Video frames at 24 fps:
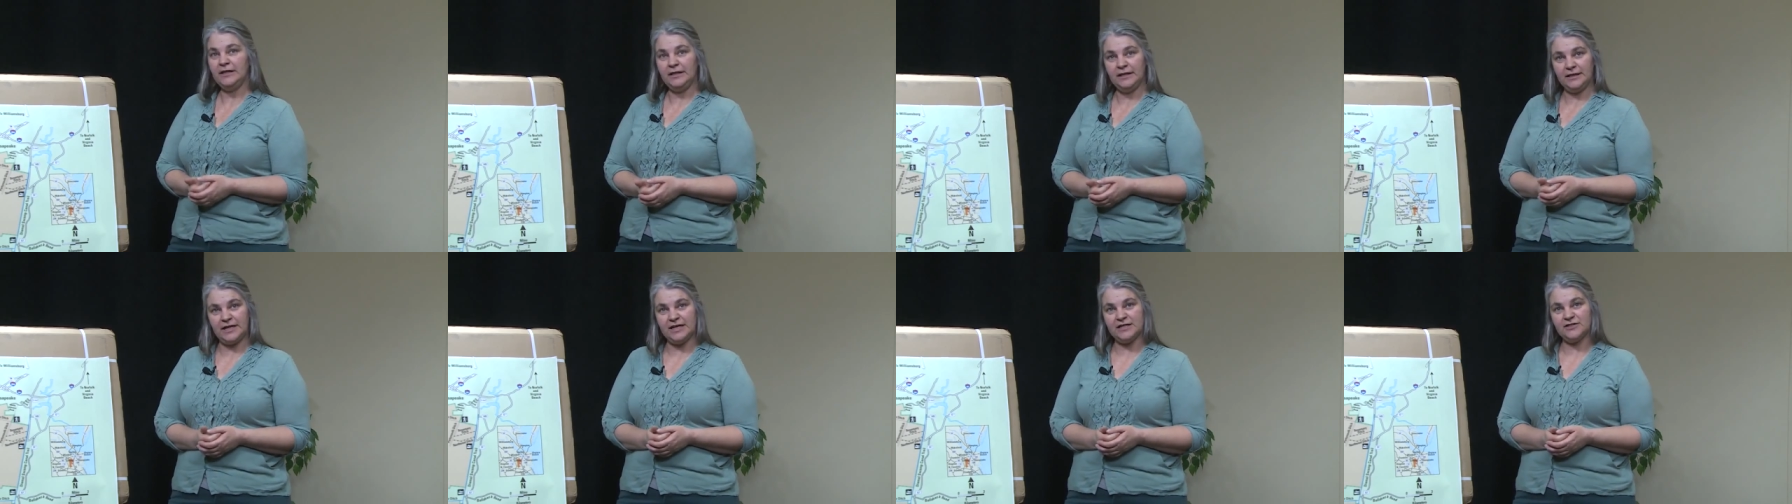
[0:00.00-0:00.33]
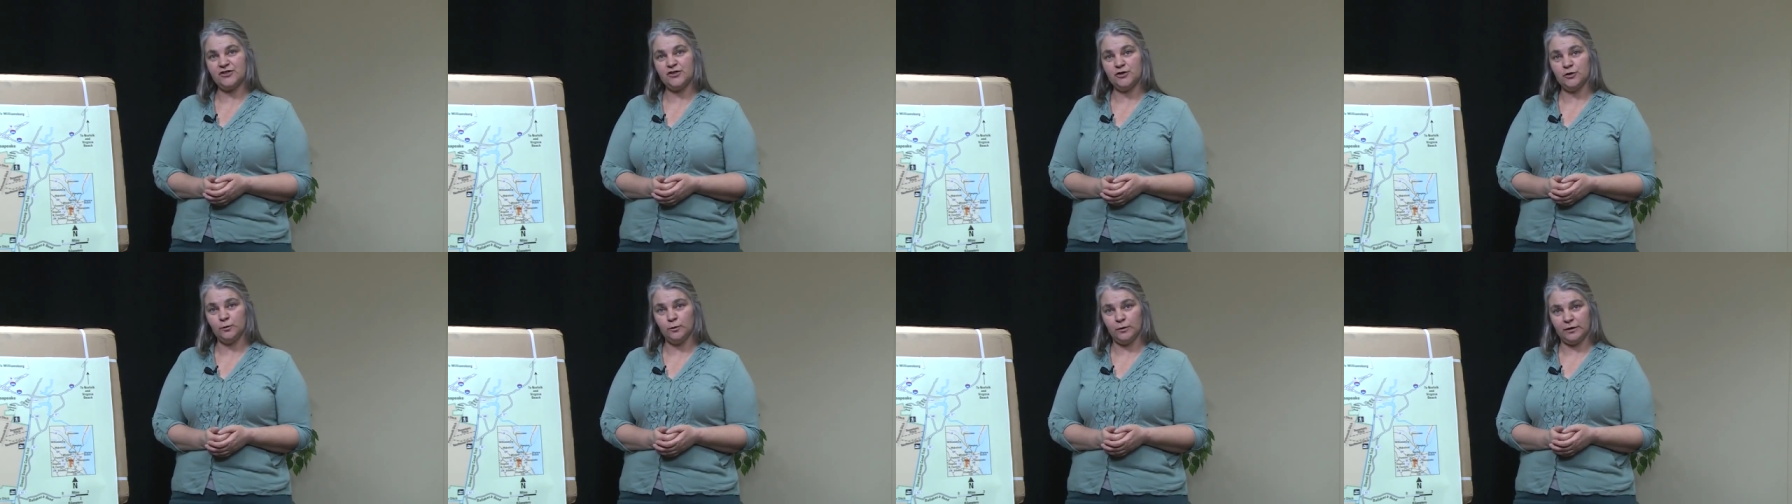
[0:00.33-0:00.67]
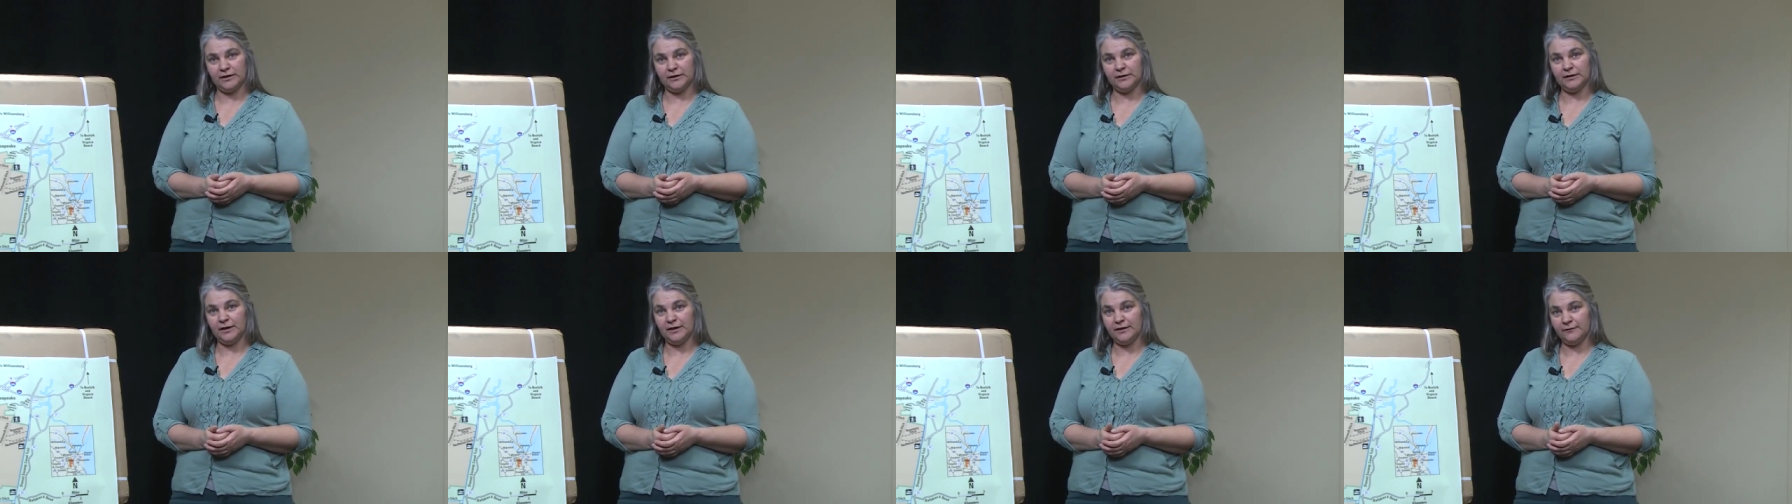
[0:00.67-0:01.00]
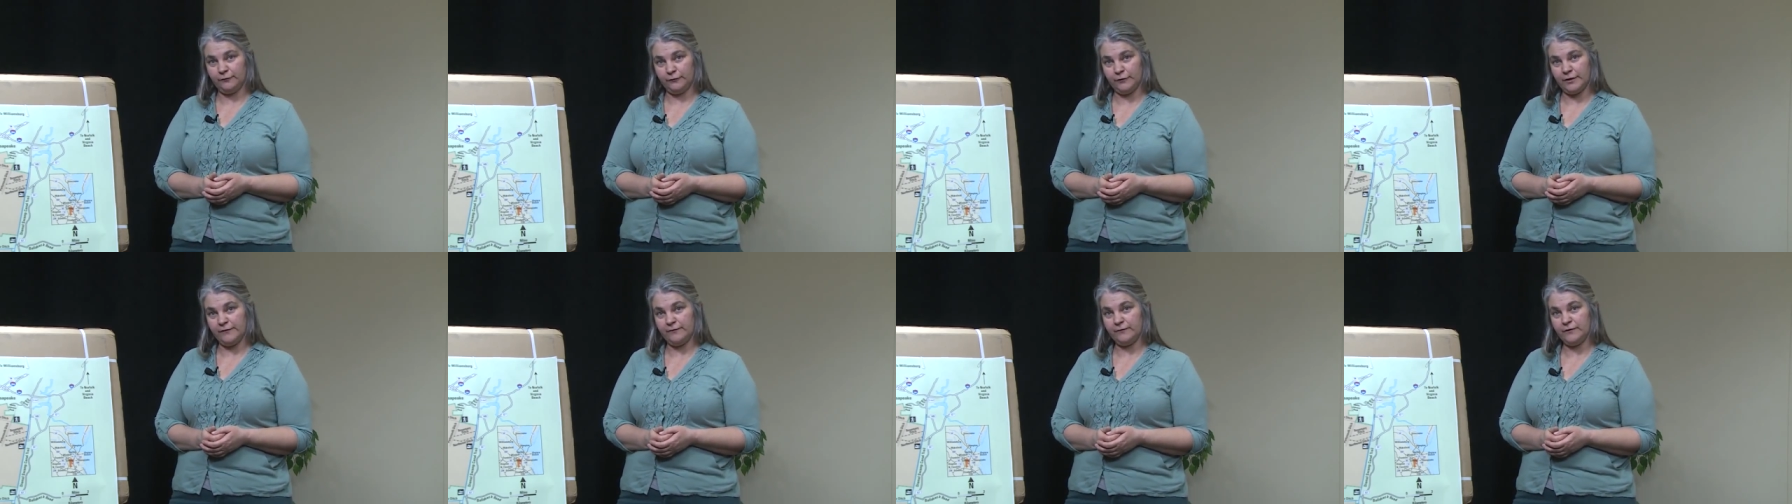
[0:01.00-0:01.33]
a National
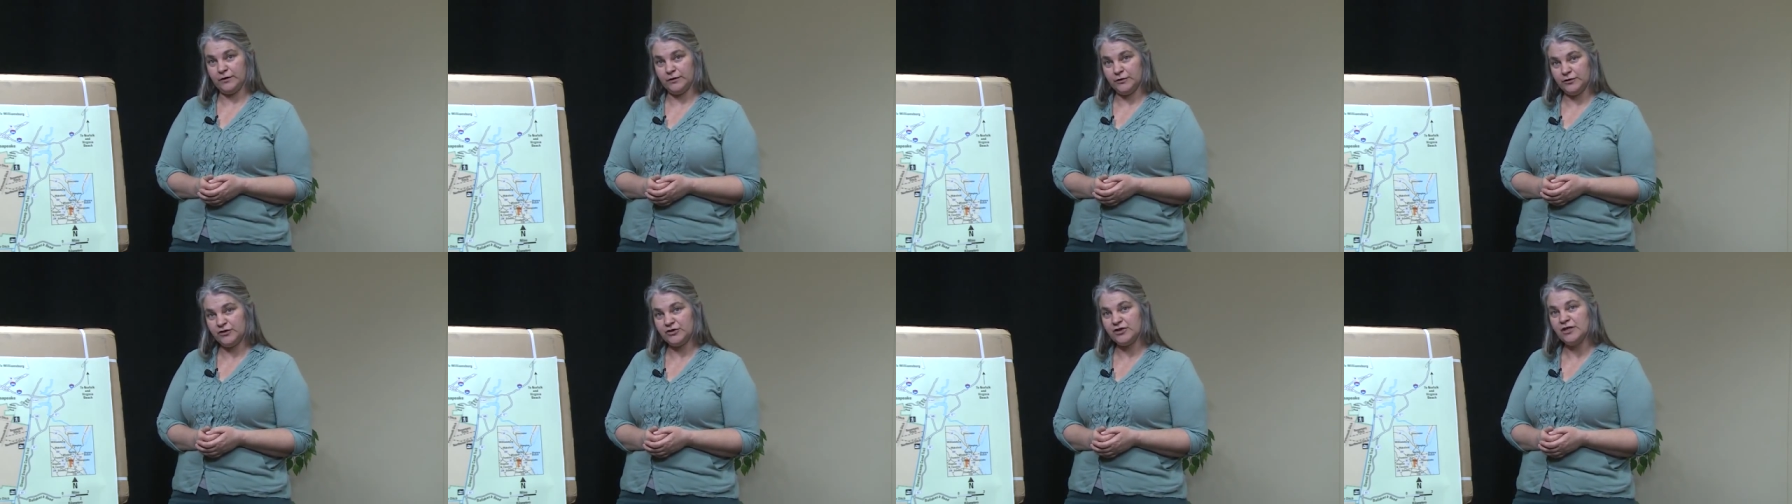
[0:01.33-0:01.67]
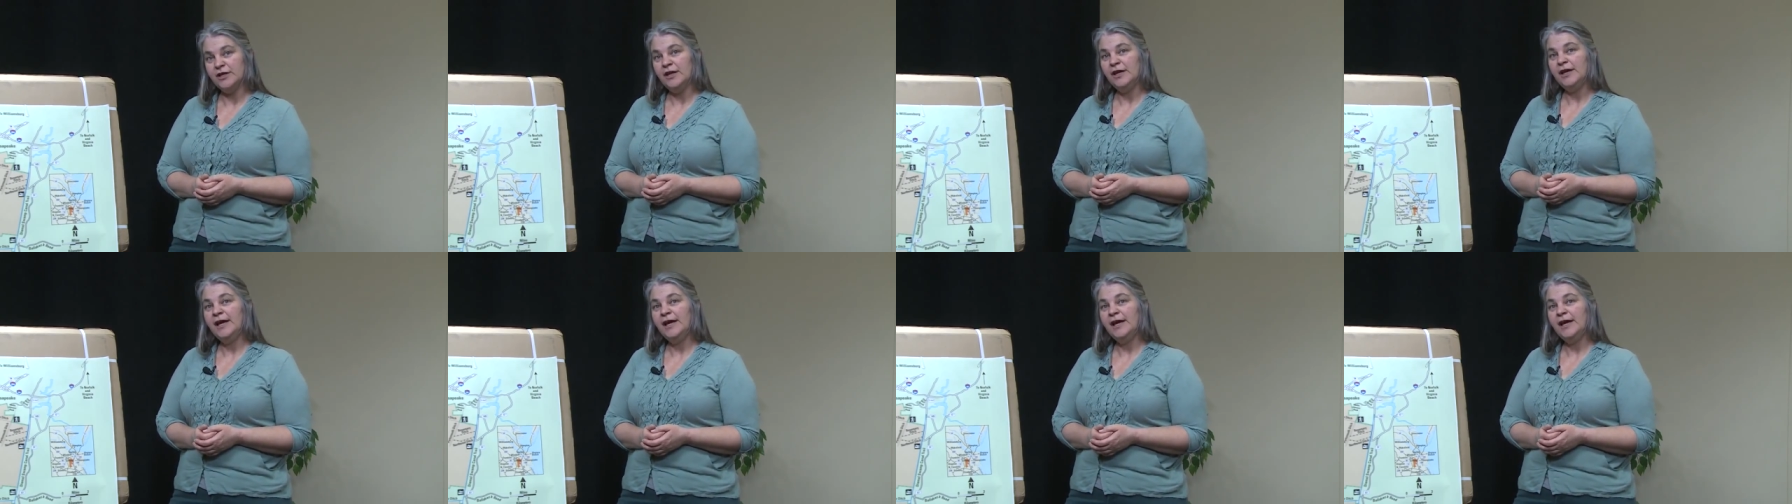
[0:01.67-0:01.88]
Wildlife Refuge,